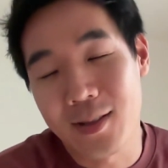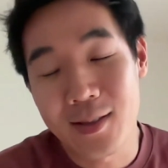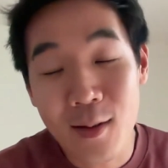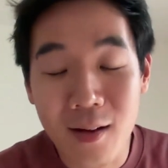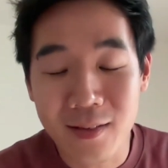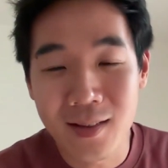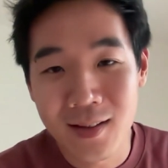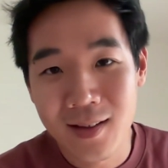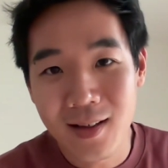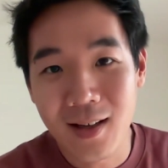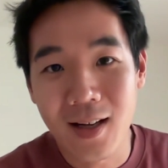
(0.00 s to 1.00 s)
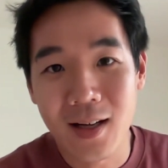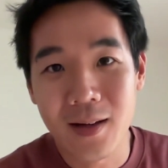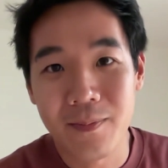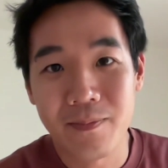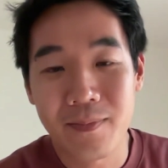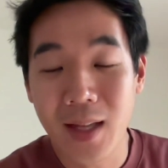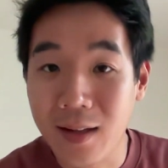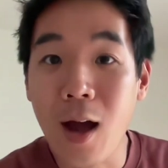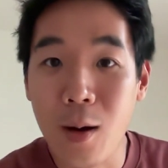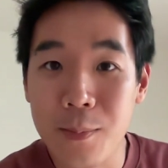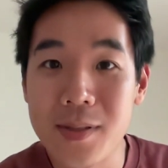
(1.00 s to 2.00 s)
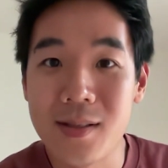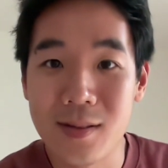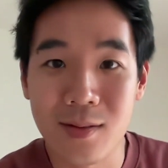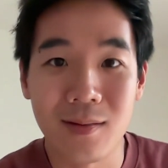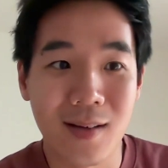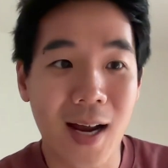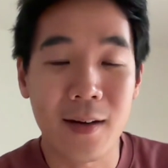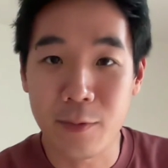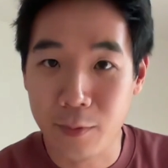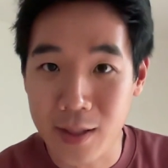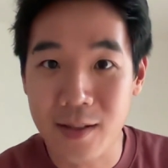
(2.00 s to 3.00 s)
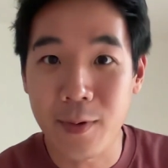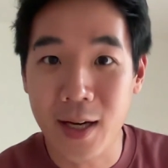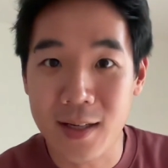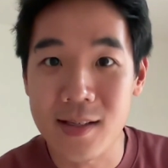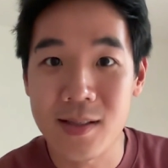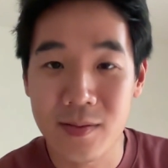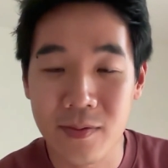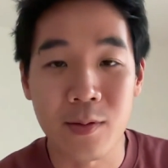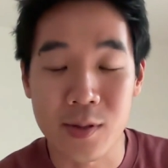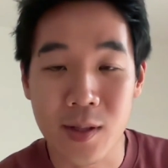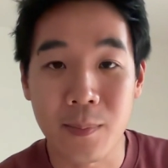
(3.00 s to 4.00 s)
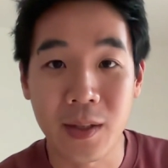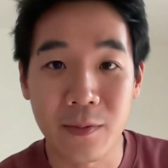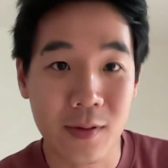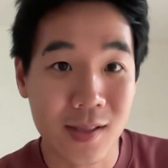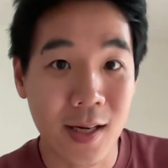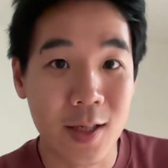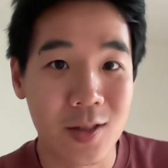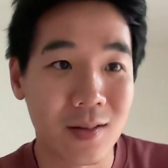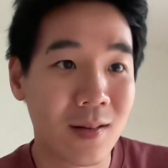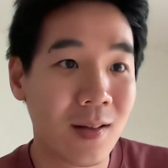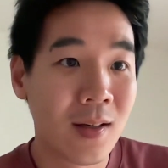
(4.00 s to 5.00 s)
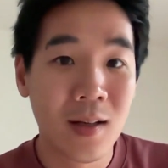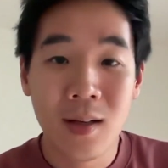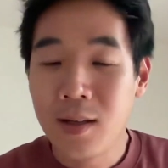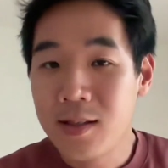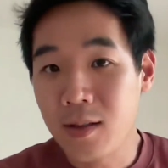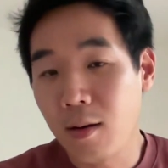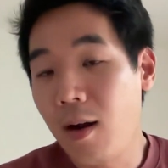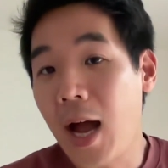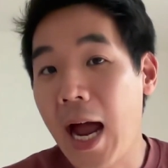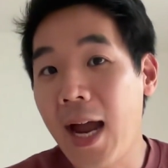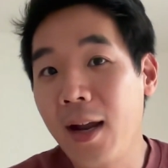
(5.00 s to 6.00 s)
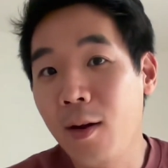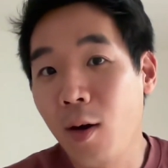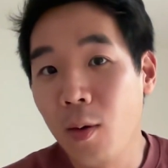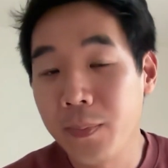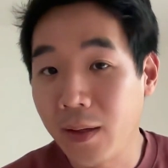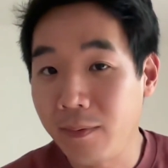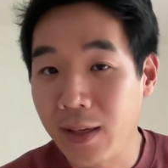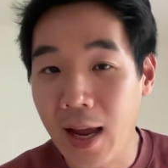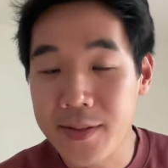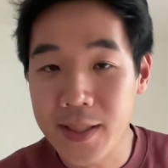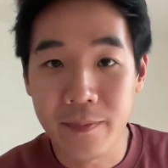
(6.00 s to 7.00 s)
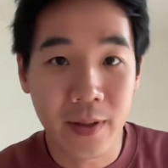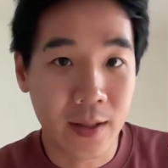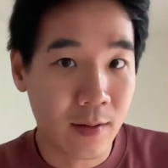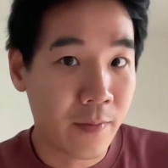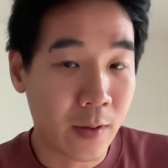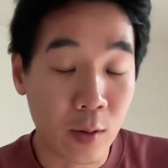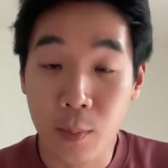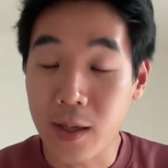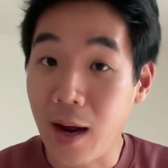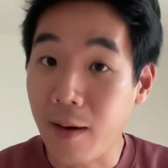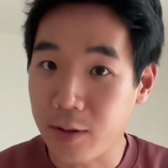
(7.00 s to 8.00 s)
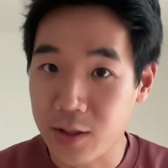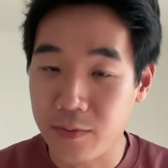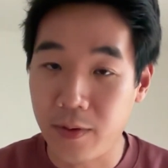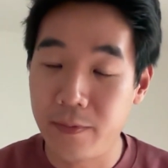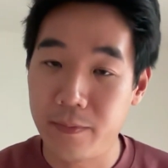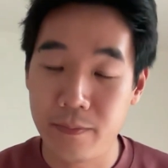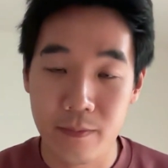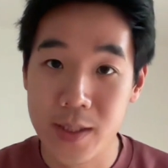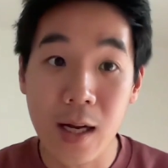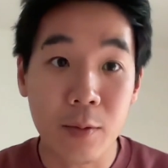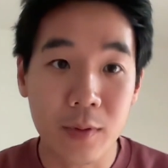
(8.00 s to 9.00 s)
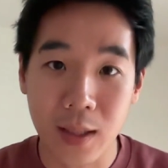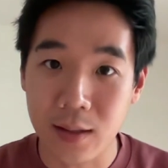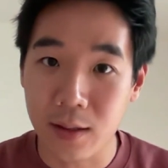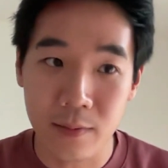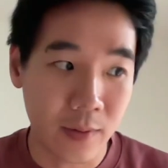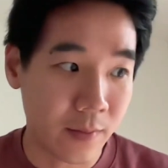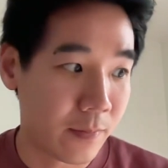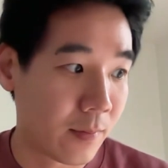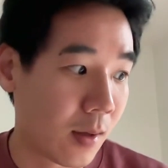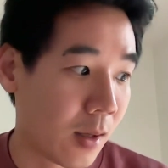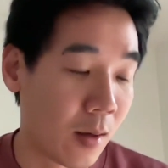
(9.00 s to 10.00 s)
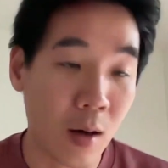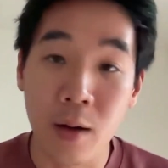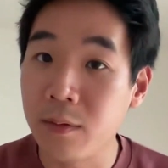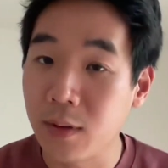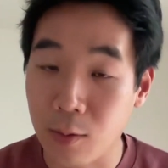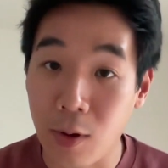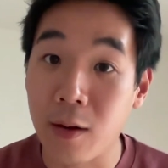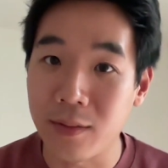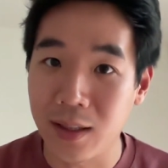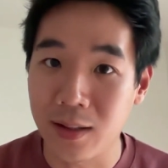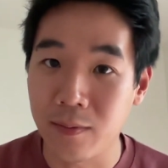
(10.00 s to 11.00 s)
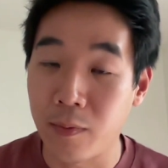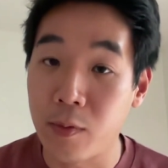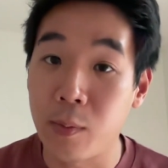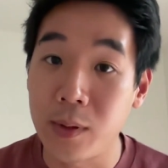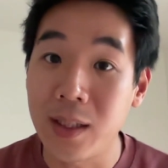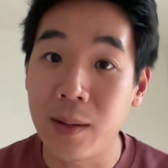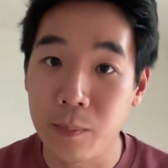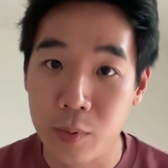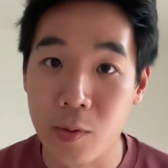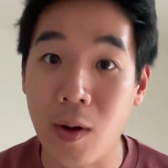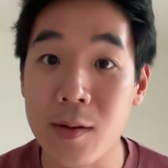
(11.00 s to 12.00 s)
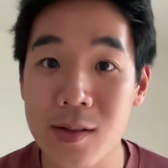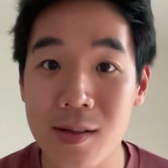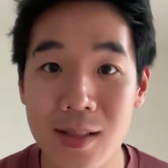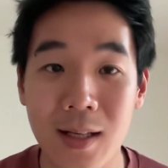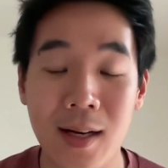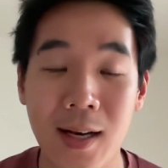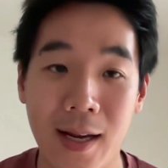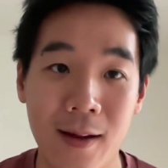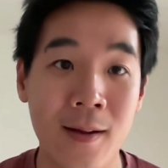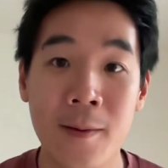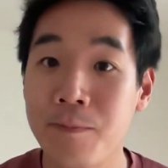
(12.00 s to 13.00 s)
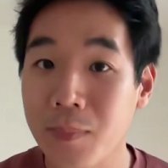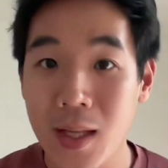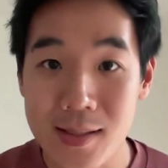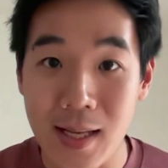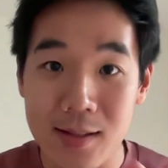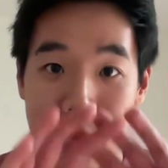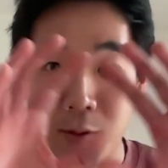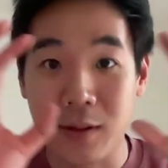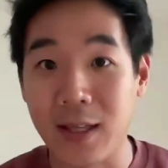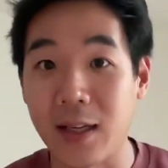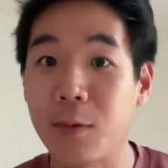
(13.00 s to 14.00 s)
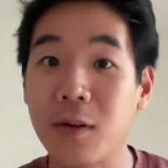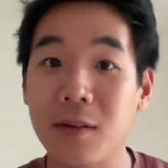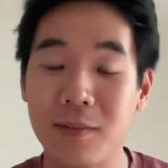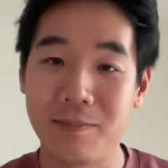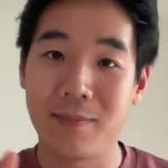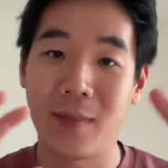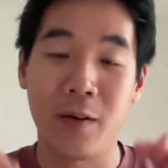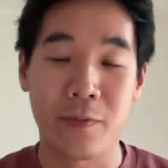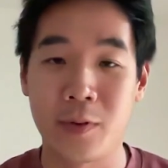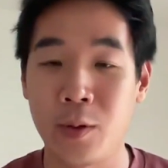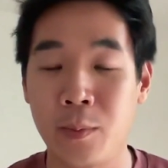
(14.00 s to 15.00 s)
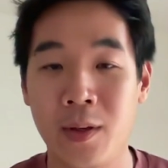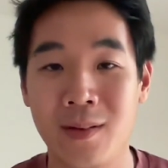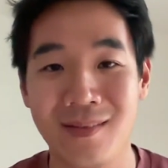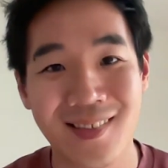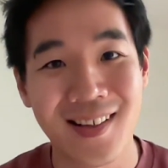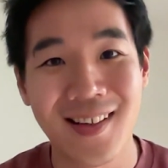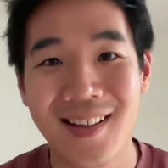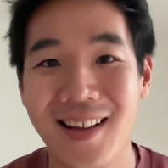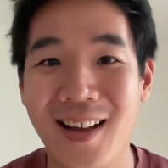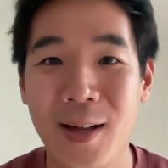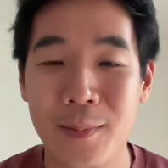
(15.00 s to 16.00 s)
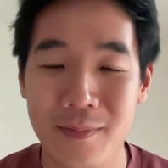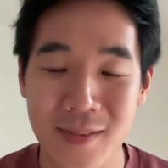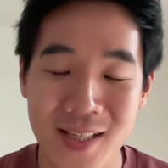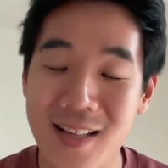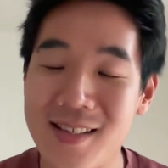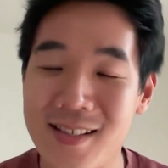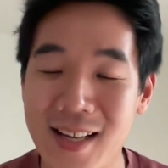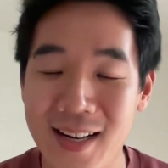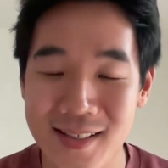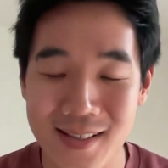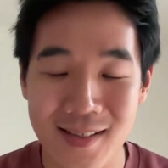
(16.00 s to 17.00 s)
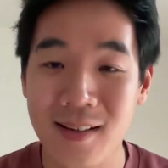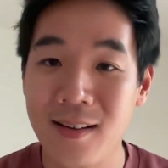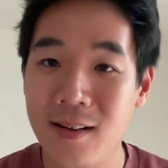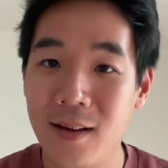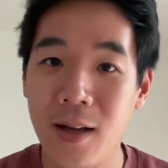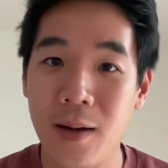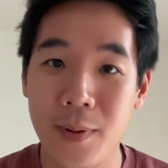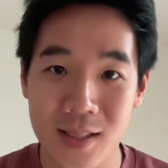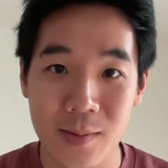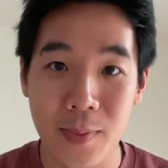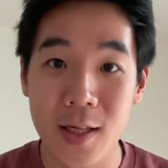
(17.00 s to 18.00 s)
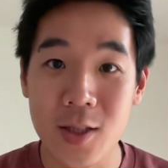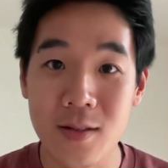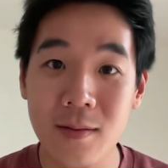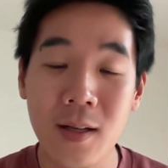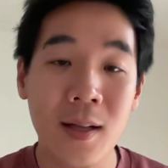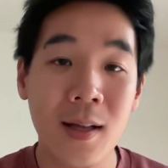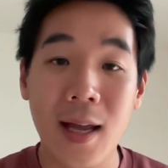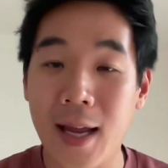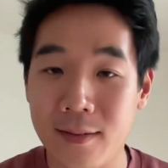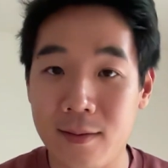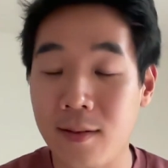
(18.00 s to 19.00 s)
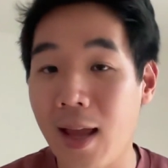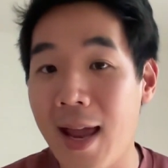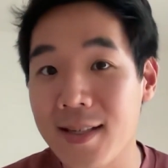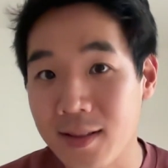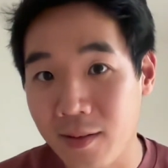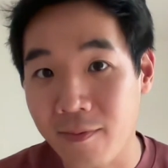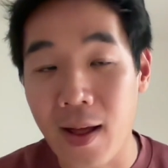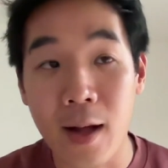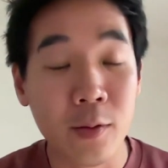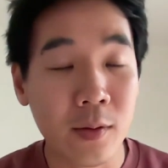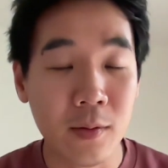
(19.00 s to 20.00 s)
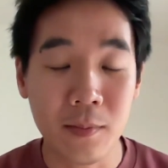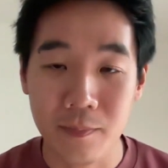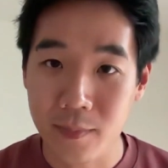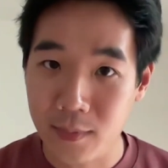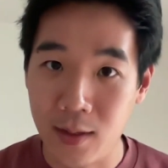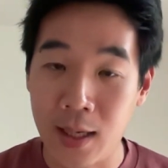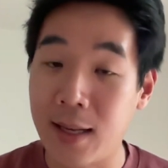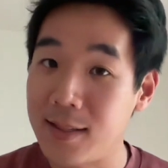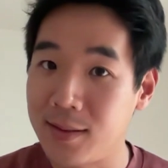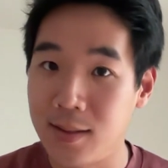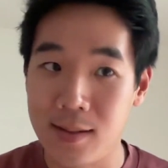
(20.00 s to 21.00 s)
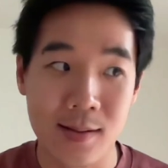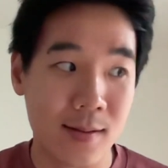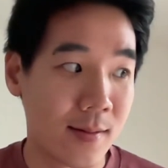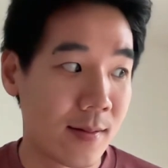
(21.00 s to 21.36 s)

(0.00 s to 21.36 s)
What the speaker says: not, it helps to kind of raise awareness to stop deforestation. So I hope that we have something of a global coverage with sound data, with on the ground data, with community crowdsourced data, like a sensory network of human citizen science participation. And as the value and as this